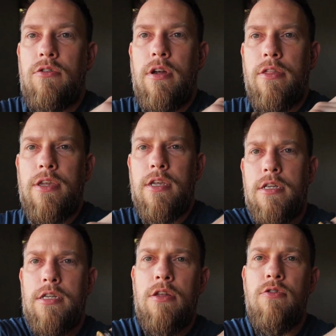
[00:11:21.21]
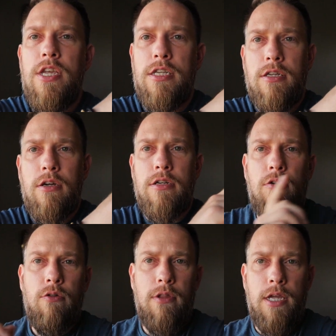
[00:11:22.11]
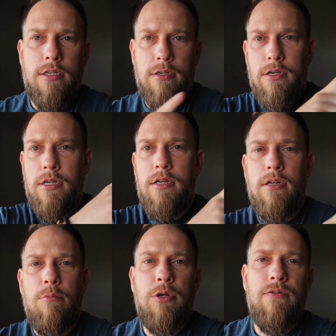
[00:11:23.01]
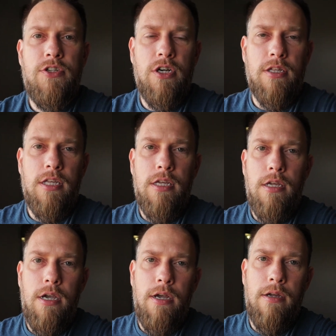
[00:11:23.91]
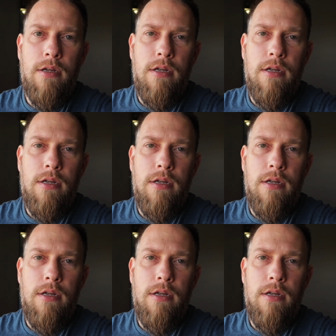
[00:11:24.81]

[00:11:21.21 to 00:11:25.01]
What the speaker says: I think it's this side, not that side, but I've chucked the